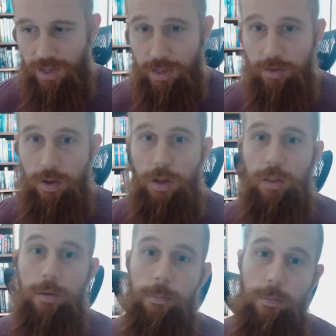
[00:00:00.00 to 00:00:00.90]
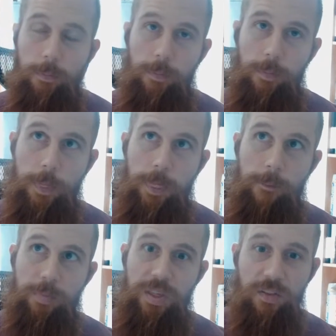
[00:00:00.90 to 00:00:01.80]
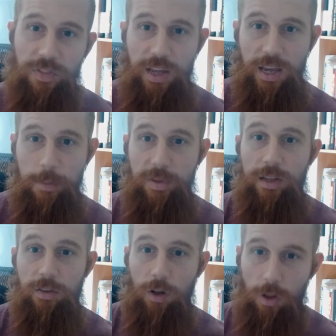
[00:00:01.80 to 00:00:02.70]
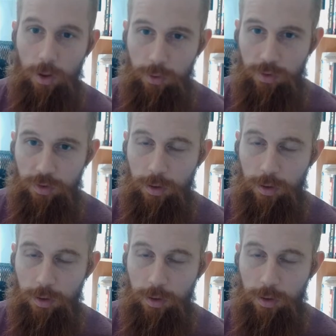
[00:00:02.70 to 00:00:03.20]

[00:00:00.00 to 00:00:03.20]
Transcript: is if the hip is closed,